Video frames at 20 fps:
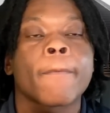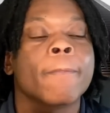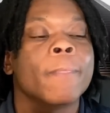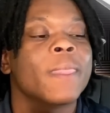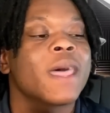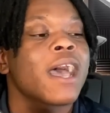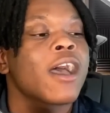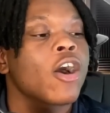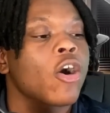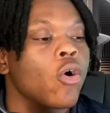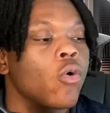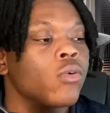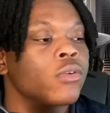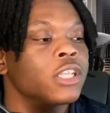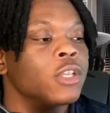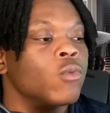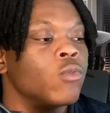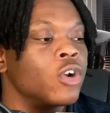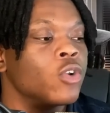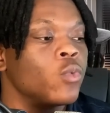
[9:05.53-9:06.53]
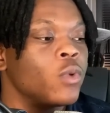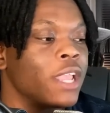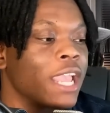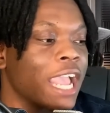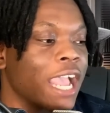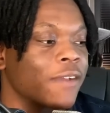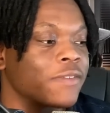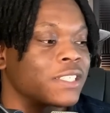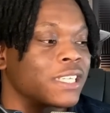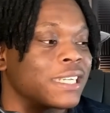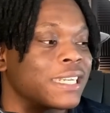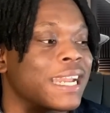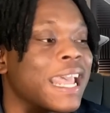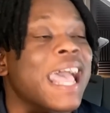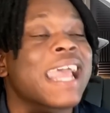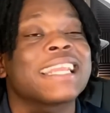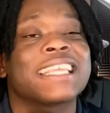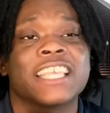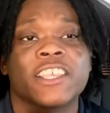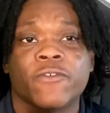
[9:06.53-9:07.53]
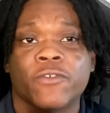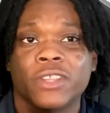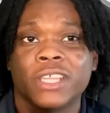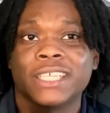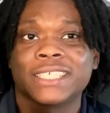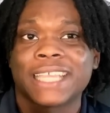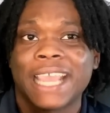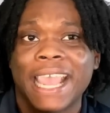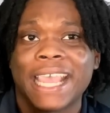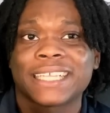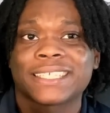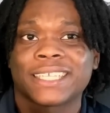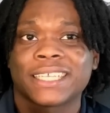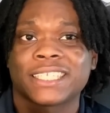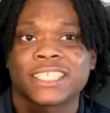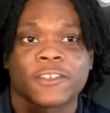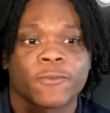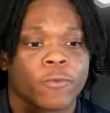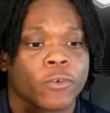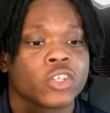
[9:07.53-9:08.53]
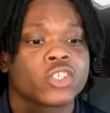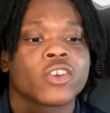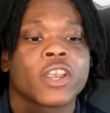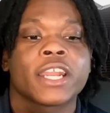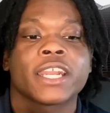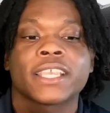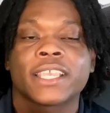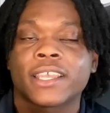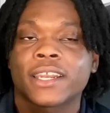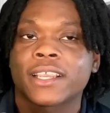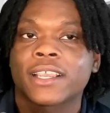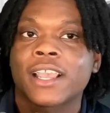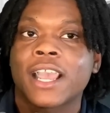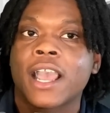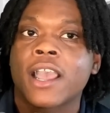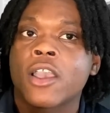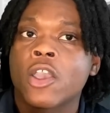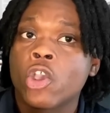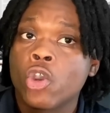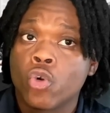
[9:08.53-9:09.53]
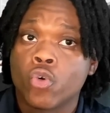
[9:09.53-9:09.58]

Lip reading: not only would we have to not give you these assets if we're trying to get a guy